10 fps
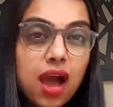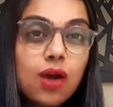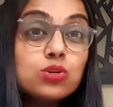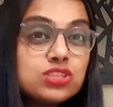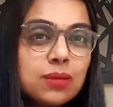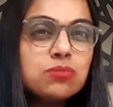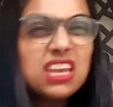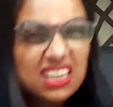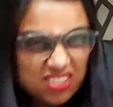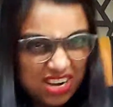or
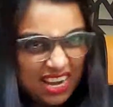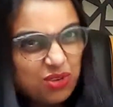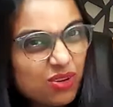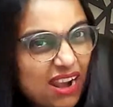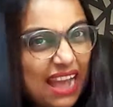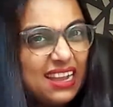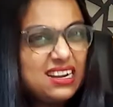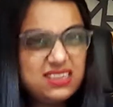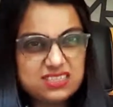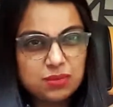something and trying to drag
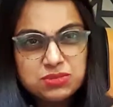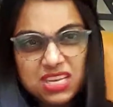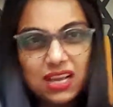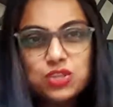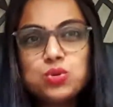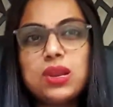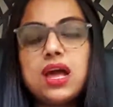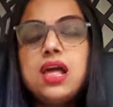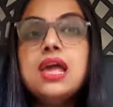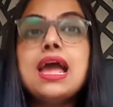it, sabzi ka jhola.
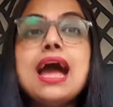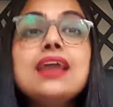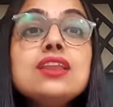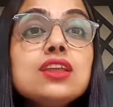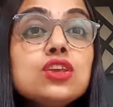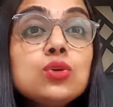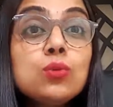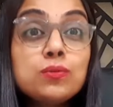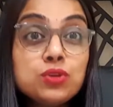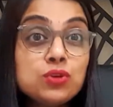And
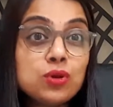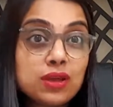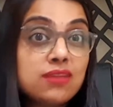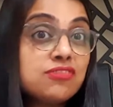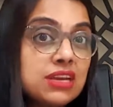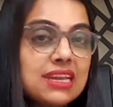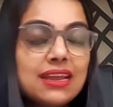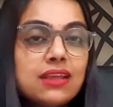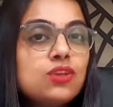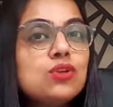if the
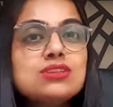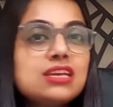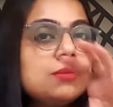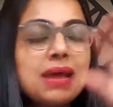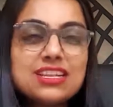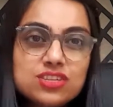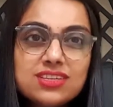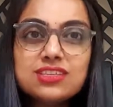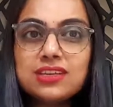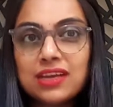kid, imagine a
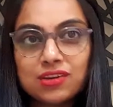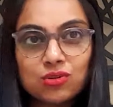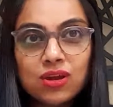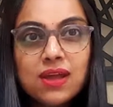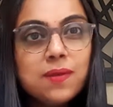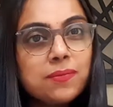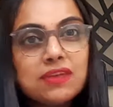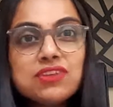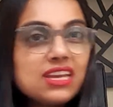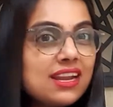scenario,
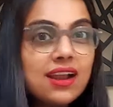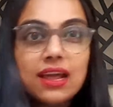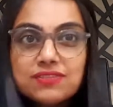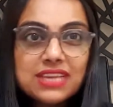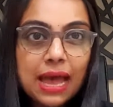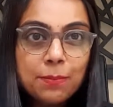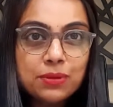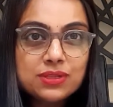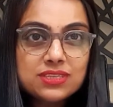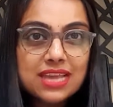if the kid loves
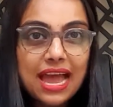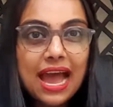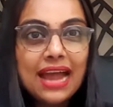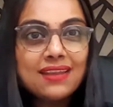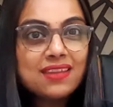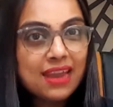apples and there